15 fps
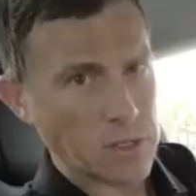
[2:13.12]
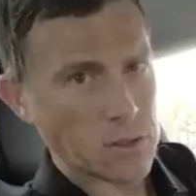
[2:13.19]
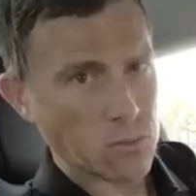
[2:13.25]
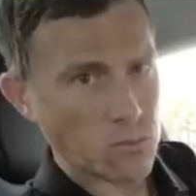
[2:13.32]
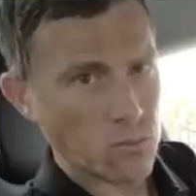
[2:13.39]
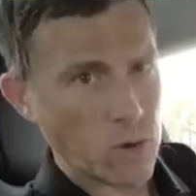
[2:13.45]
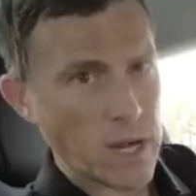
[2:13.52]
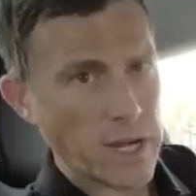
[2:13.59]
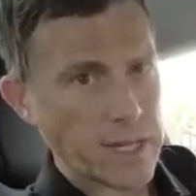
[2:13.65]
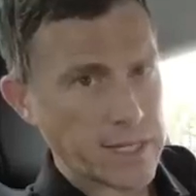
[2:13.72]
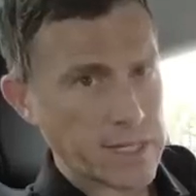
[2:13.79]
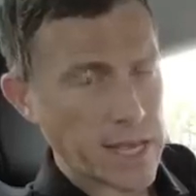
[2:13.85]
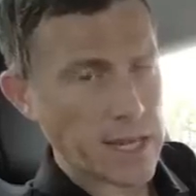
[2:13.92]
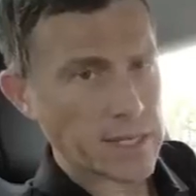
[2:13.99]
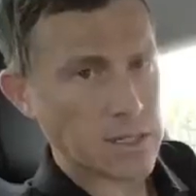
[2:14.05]
this will
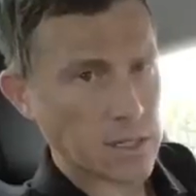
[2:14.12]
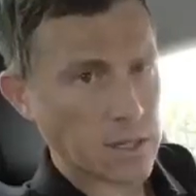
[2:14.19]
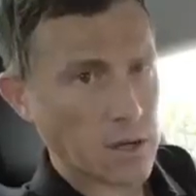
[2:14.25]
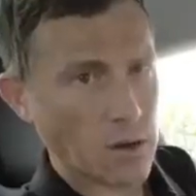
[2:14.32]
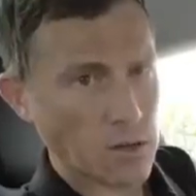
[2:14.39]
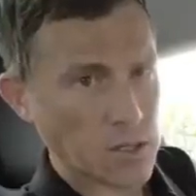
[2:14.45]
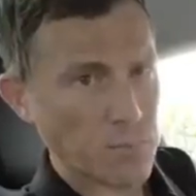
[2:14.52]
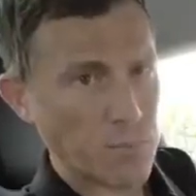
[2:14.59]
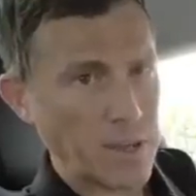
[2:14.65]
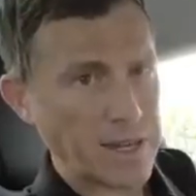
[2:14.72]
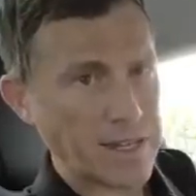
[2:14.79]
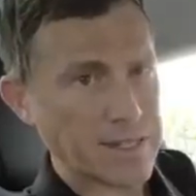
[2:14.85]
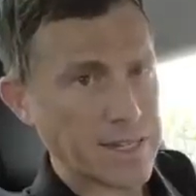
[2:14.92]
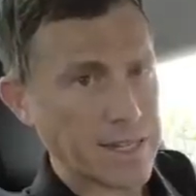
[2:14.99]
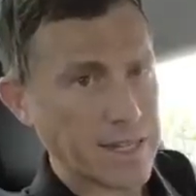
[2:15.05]
really test the car's
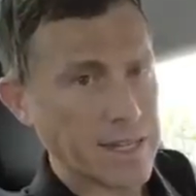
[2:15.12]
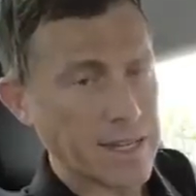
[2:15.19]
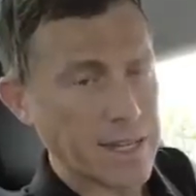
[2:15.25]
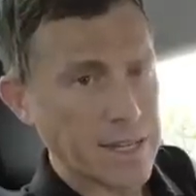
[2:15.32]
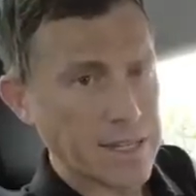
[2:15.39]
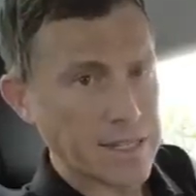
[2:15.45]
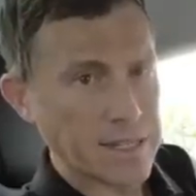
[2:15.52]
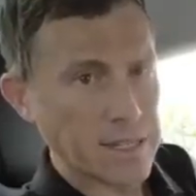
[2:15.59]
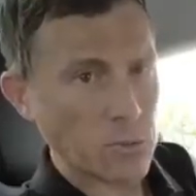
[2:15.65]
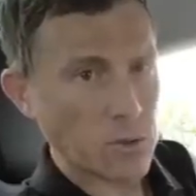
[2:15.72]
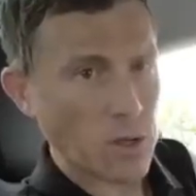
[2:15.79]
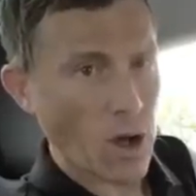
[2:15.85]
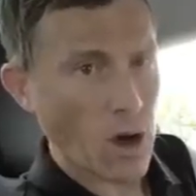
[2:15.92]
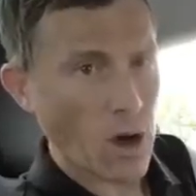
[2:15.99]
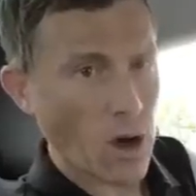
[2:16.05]
ability to deal
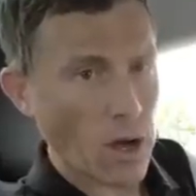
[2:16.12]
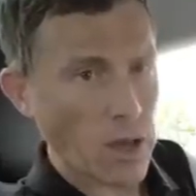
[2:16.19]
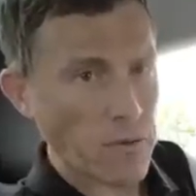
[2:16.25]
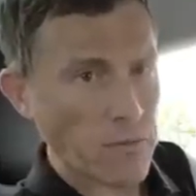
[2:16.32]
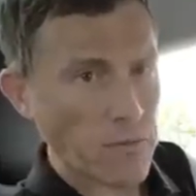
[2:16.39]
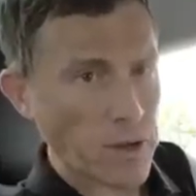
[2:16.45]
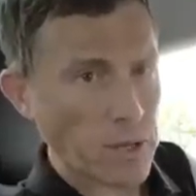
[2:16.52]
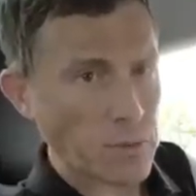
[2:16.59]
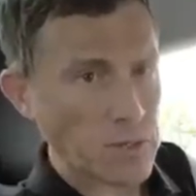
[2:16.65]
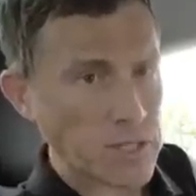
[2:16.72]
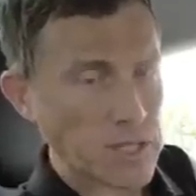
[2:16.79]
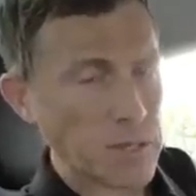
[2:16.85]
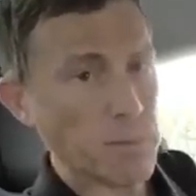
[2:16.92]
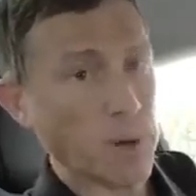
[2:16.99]
with high frequency